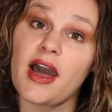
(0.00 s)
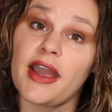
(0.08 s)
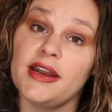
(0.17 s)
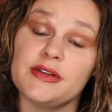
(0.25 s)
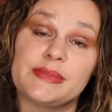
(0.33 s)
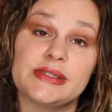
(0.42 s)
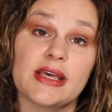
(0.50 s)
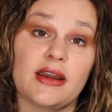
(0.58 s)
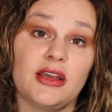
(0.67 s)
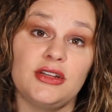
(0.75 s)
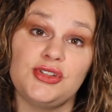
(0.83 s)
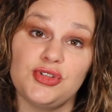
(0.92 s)
items that
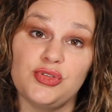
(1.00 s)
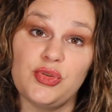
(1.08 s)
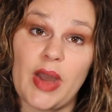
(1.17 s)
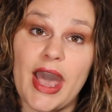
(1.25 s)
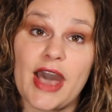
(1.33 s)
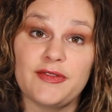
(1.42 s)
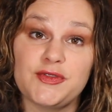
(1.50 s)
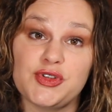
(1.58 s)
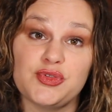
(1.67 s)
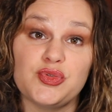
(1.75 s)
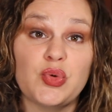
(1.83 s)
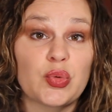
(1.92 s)
I do have
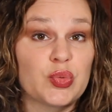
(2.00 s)
to